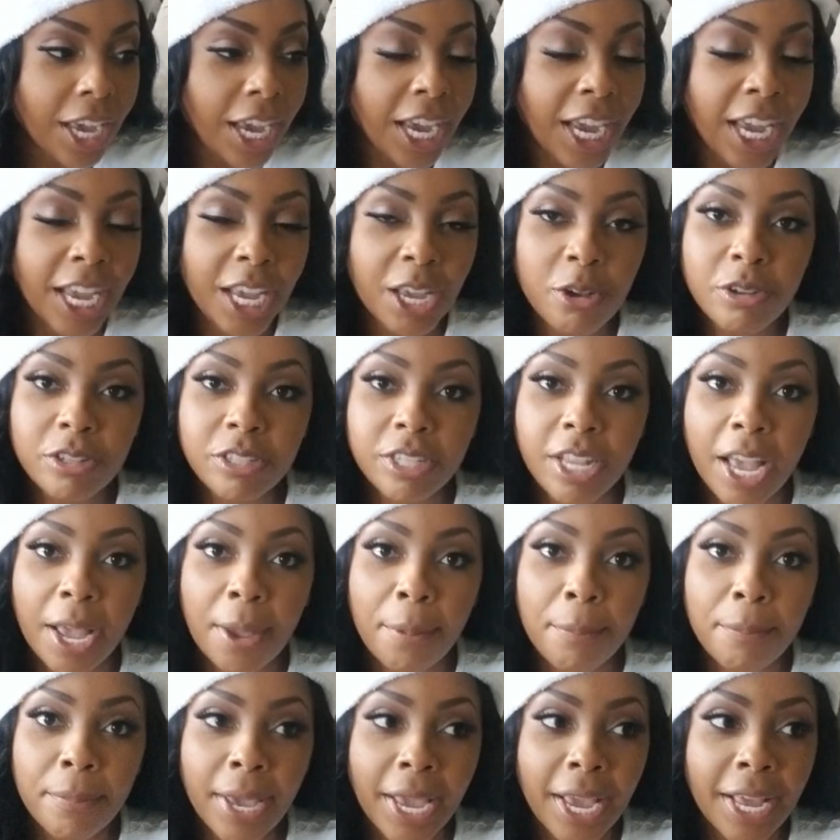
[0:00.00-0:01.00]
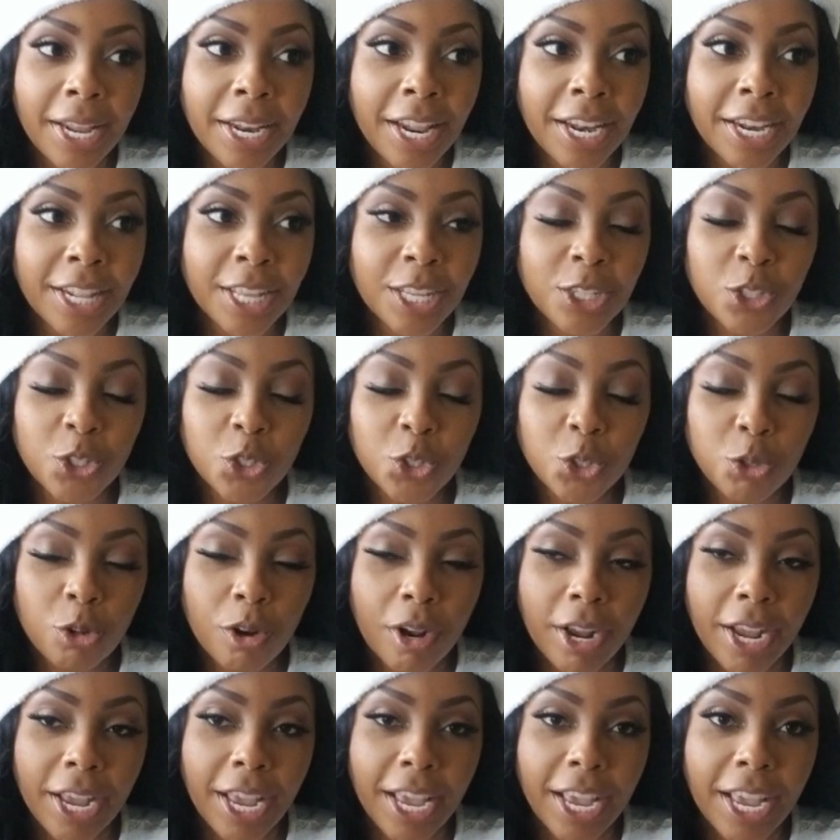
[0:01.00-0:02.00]
And he was like, "Man, that is
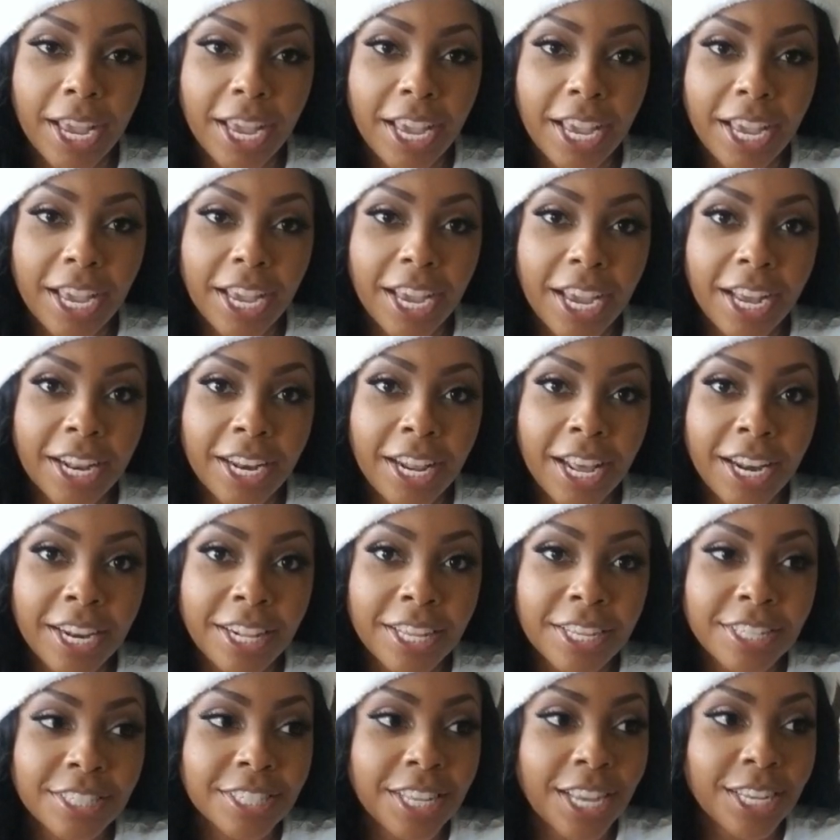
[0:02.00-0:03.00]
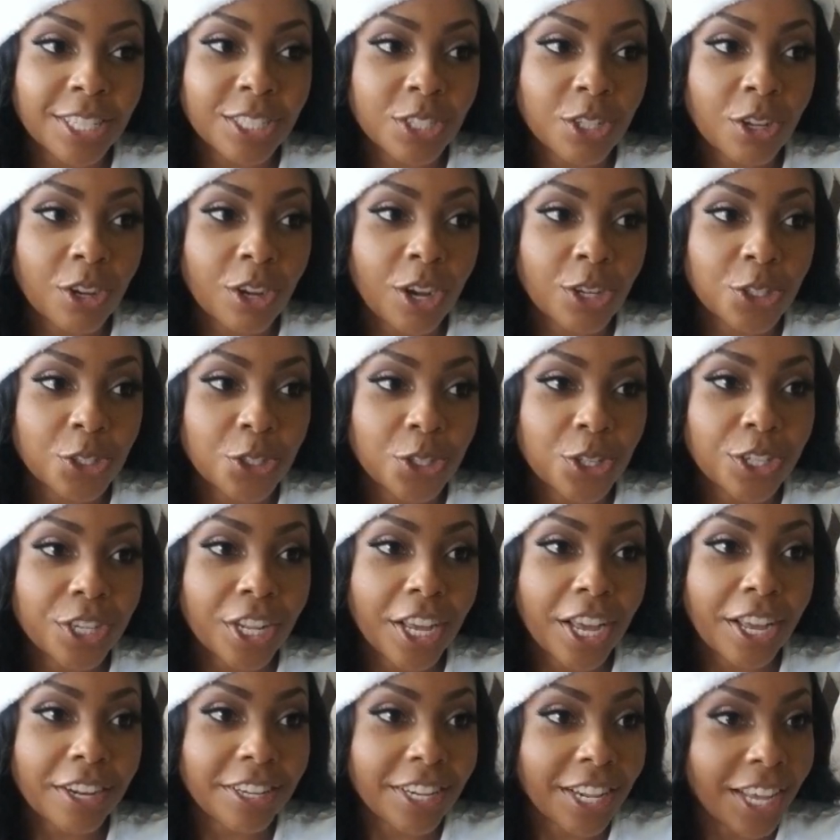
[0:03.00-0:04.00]
Drake. And that is that song, 'I
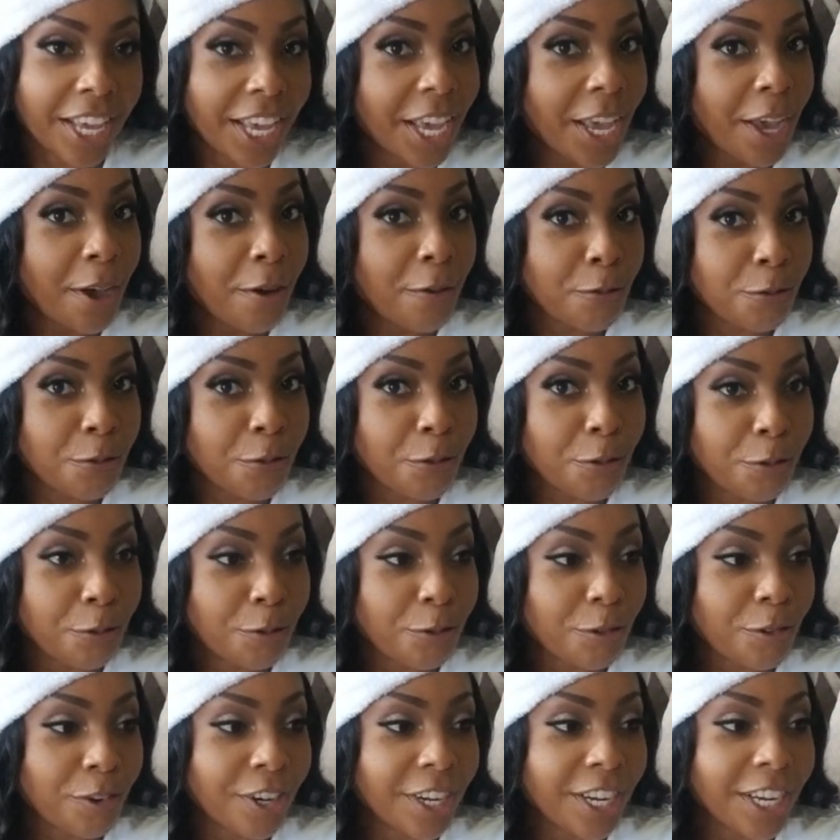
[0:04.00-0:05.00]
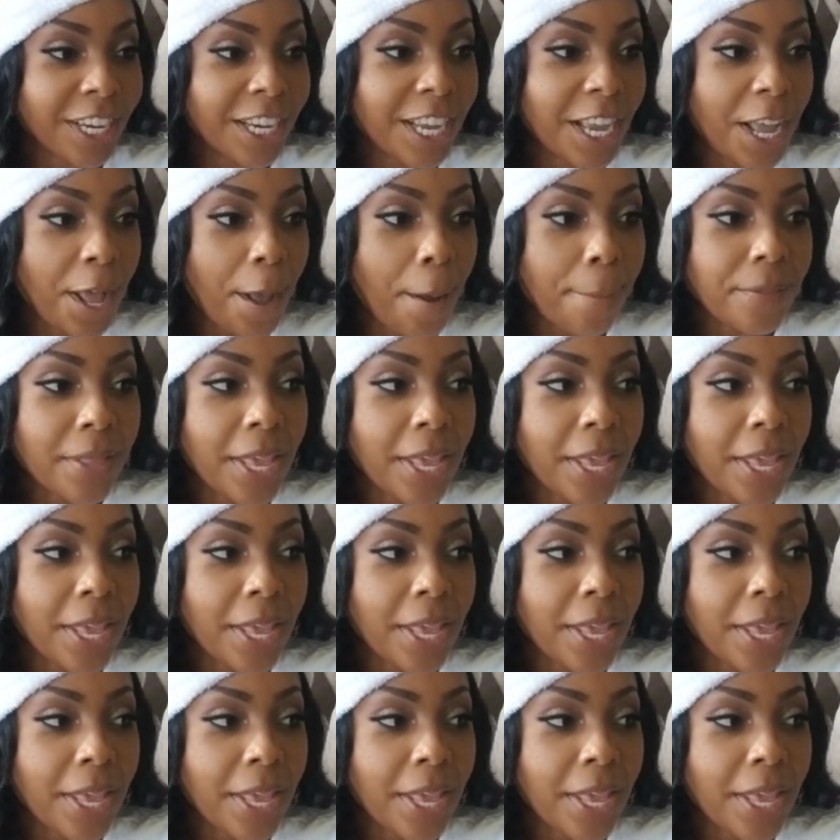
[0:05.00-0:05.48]
shouldn't have to F for free."